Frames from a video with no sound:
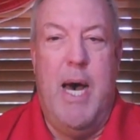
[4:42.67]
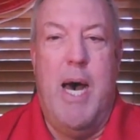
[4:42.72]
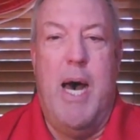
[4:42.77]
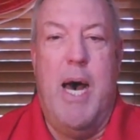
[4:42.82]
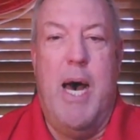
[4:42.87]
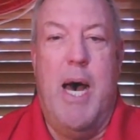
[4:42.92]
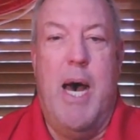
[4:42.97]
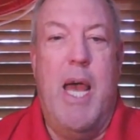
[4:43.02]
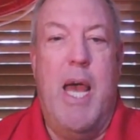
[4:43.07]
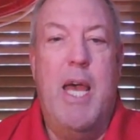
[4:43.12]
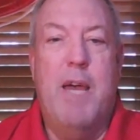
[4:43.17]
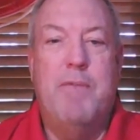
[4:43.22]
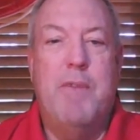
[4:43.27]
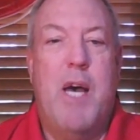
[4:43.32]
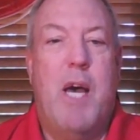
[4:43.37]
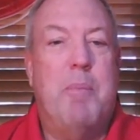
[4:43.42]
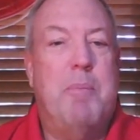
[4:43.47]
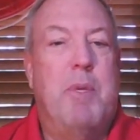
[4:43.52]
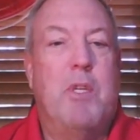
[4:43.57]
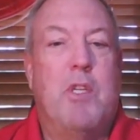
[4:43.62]
I have
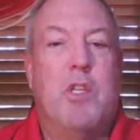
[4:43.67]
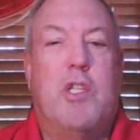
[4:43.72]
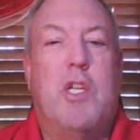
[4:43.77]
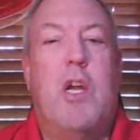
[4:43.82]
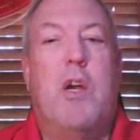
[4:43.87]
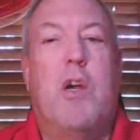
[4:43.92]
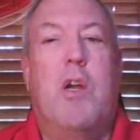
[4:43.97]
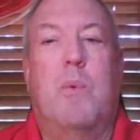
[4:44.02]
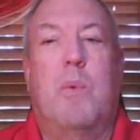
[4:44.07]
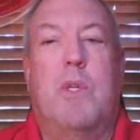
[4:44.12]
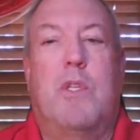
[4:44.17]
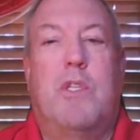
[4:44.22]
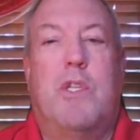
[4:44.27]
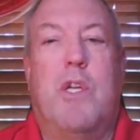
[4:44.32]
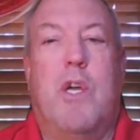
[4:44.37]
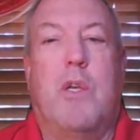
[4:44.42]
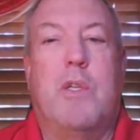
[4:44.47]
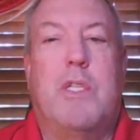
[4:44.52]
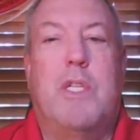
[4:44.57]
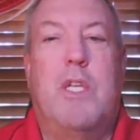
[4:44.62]
not been sharing with
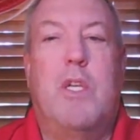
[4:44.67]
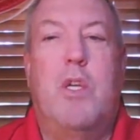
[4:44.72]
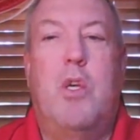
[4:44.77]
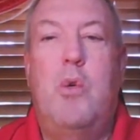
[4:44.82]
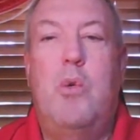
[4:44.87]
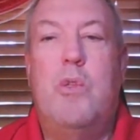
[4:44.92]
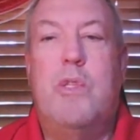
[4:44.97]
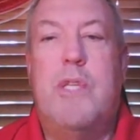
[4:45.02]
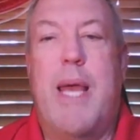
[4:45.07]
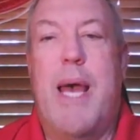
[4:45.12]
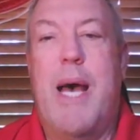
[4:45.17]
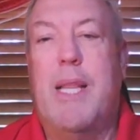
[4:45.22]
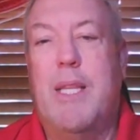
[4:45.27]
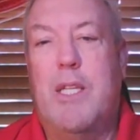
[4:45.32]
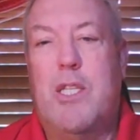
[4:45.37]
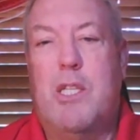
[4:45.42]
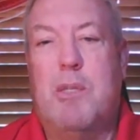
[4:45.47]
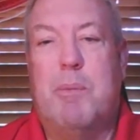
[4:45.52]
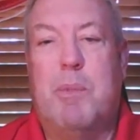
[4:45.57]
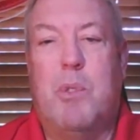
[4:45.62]
Chelsey who's
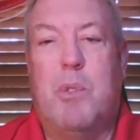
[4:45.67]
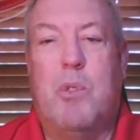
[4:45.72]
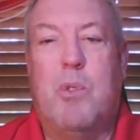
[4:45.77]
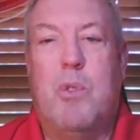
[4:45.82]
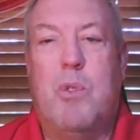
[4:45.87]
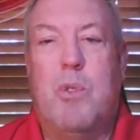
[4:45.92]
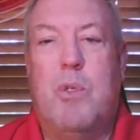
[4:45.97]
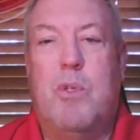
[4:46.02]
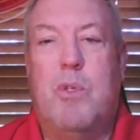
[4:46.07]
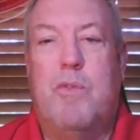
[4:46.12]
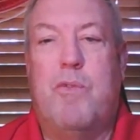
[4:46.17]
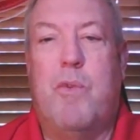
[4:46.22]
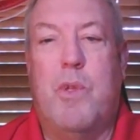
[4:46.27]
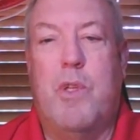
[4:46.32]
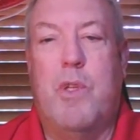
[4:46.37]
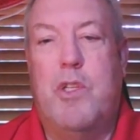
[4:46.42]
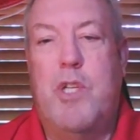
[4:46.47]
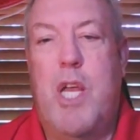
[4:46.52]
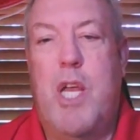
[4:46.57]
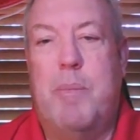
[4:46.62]
eligible for
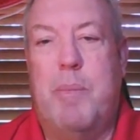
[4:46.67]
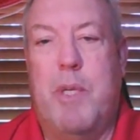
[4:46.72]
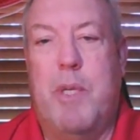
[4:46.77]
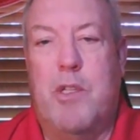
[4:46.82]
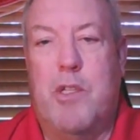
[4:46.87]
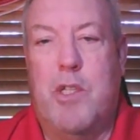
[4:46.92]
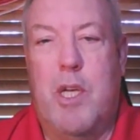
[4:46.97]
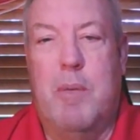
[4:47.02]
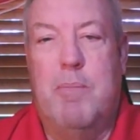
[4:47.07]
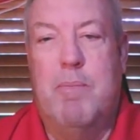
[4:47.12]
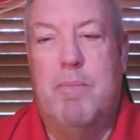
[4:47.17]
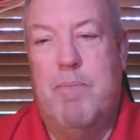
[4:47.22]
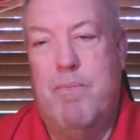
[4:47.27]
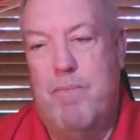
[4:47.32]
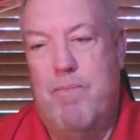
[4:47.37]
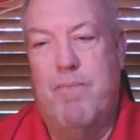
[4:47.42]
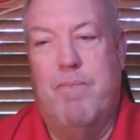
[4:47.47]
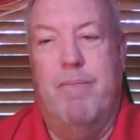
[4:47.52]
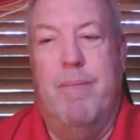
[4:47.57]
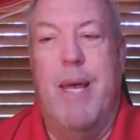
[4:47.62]
the championship.
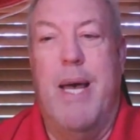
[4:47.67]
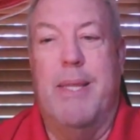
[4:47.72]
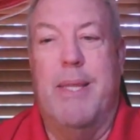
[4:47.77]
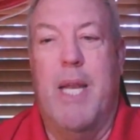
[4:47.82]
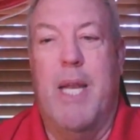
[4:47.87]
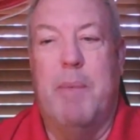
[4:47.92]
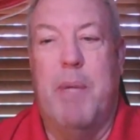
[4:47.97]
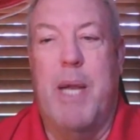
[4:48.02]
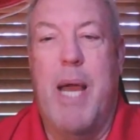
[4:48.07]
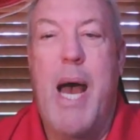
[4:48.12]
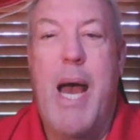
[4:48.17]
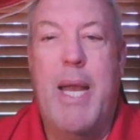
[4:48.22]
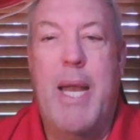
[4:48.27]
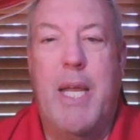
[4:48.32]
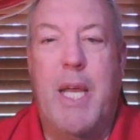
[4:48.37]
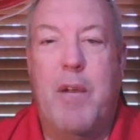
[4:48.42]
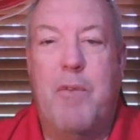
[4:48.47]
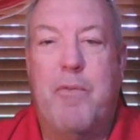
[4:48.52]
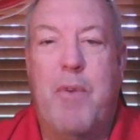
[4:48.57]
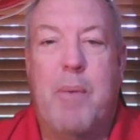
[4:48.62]
Not that I've been
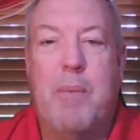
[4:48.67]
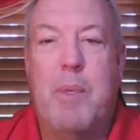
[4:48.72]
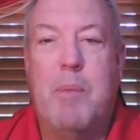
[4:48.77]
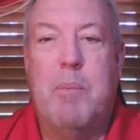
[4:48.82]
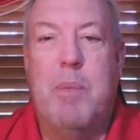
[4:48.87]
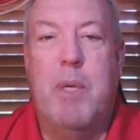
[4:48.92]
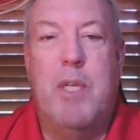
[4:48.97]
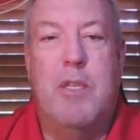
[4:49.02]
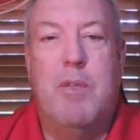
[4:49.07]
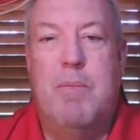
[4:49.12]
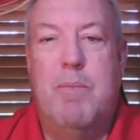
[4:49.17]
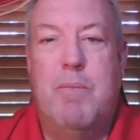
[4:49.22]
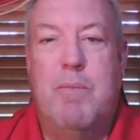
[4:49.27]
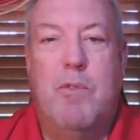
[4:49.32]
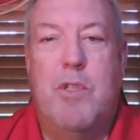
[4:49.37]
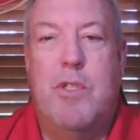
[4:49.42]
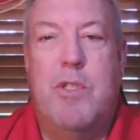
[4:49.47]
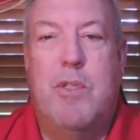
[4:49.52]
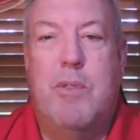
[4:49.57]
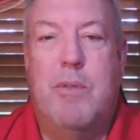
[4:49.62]
hiding it from her, but
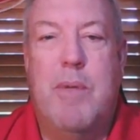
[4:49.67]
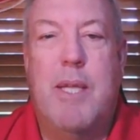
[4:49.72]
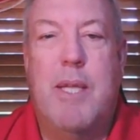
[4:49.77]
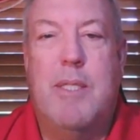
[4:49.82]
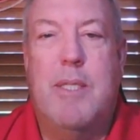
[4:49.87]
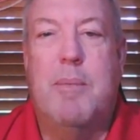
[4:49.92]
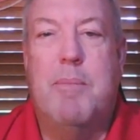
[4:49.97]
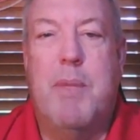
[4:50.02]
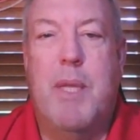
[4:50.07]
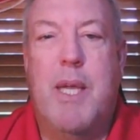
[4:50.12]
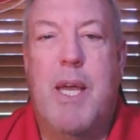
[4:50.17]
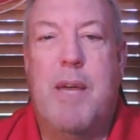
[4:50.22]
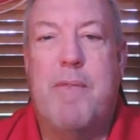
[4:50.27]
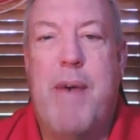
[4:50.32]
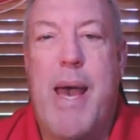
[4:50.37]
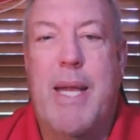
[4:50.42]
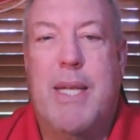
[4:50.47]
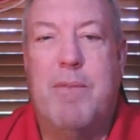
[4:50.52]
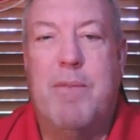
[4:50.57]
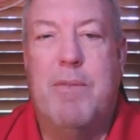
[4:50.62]
just not something I've
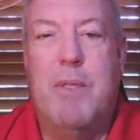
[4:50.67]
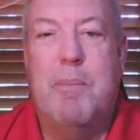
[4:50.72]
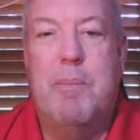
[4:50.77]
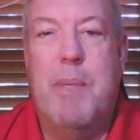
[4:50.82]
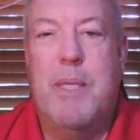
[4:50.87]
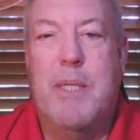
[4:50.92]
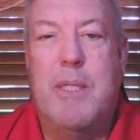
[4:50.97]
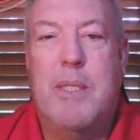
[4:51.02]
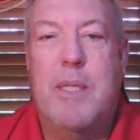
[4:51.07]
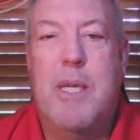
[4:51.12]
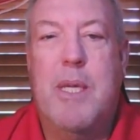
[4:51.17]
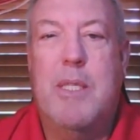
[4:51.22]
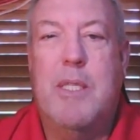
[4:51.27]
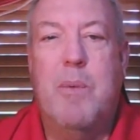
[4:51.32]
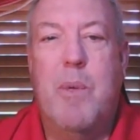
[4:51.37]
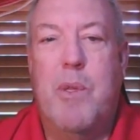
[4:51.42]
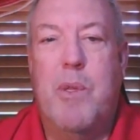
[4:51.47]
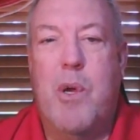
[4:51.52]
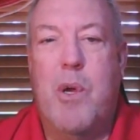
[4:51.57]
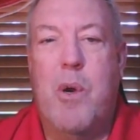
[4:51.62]
actively been discussing
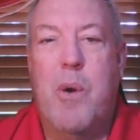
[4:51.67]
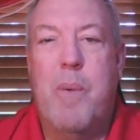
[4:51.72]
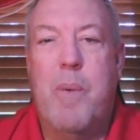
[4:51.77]
with her.